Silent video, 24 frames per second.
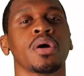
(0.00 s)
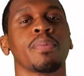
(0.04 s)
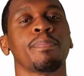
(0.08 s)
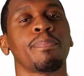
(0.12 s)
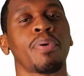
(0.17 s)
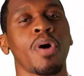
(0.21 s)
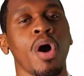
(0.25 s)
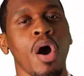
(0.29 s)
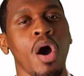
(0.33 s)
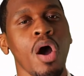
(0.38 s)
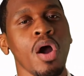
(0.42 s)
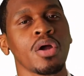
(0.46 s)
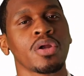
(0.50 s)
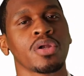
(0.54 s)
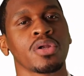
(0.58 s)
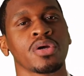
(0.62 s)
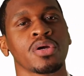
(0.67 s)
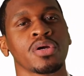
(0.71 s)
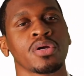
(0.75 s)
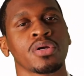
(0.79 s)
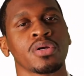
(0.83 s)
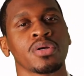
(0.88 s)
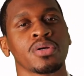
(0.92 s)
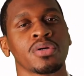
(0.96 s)

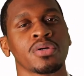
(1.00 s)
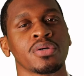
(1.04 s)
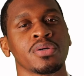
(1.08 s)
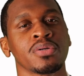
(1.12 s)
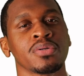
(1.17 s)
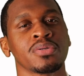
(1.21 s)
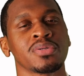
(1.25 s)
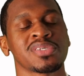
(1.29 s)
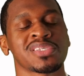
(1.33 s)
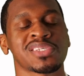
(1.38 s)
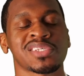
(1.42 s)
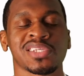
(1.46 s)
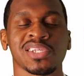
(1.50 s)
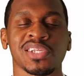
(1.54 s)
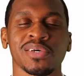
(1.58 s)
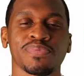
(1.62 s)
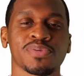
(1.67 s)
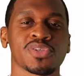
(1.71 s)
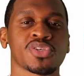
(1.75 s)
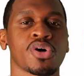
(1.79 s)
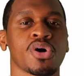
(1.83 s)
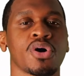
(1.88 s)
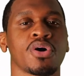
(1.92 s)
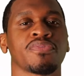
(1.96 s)
partner
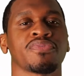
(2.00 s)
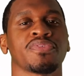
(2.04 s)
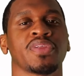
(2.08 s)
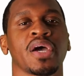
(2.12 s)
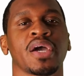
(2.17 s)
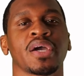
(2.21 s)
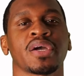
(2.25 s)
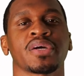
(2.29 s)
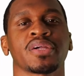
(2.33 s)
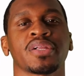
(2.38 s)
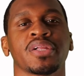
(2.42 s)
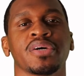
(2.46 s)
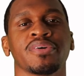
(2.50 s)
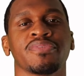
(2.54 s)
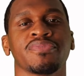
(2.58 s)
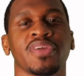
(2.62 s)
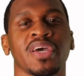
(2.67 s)
slips off that cliff.